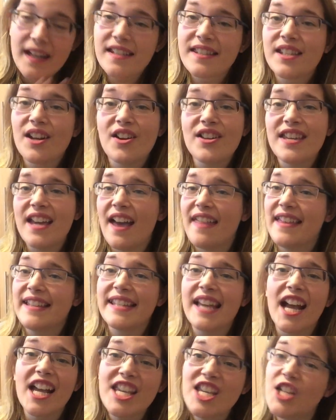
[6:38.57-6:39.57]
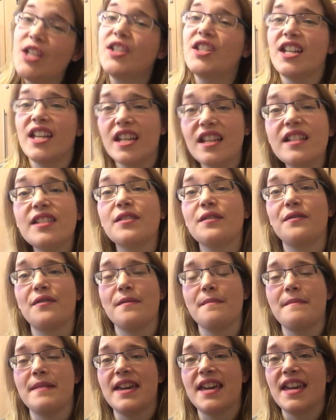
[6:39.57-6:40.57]
So yeah, that's a huge issue
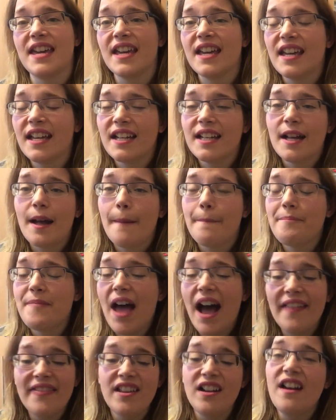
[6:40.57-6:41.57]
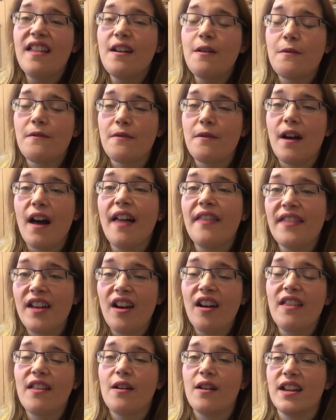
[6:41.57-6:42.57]
for me. And the
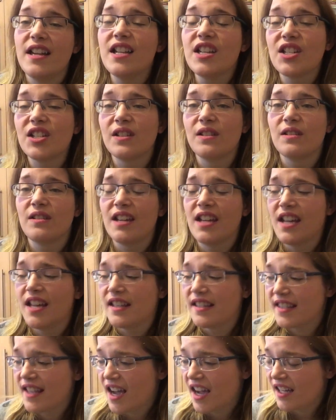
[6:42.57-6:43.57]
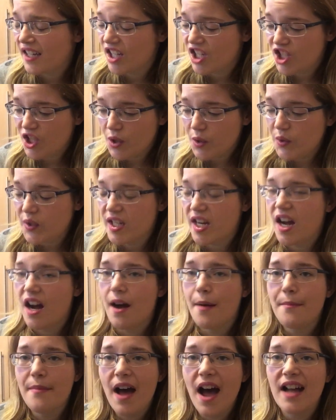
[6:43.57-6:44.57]
other issue is that Yoda
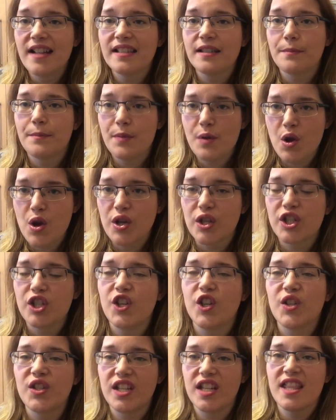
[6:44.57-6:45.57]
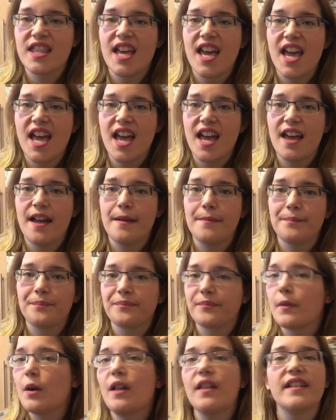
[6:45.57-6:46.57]
banned the books using the
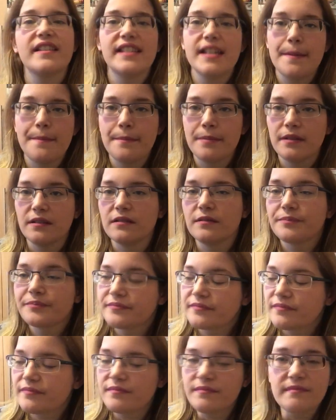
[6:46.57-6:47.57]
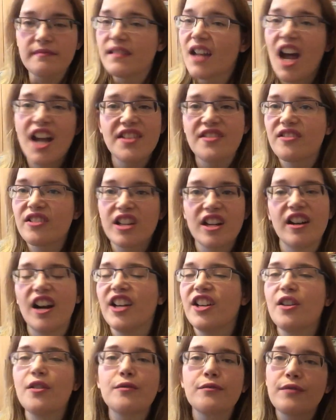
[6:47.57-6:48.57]
temple. I don't care.
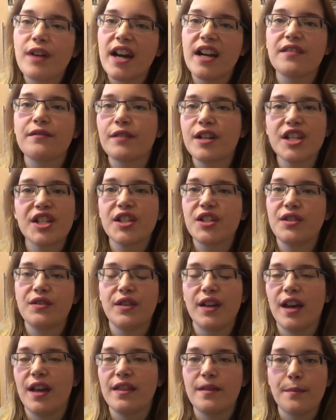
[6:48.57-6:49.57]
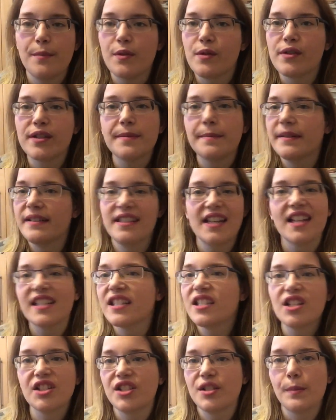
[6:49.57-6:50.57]
I know Rey rescued the books, but
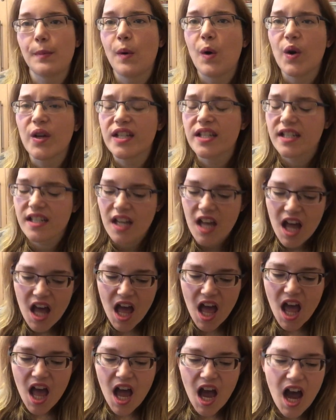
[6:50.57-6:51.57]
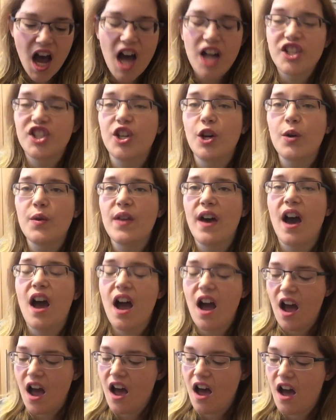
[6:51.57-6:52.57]
that's not the point.
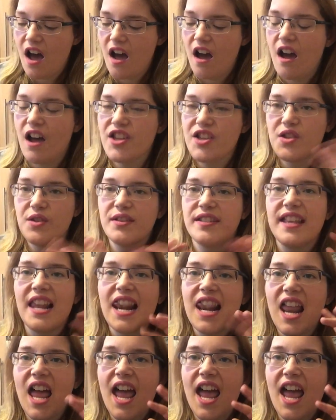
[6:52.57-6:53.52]
Yoda used the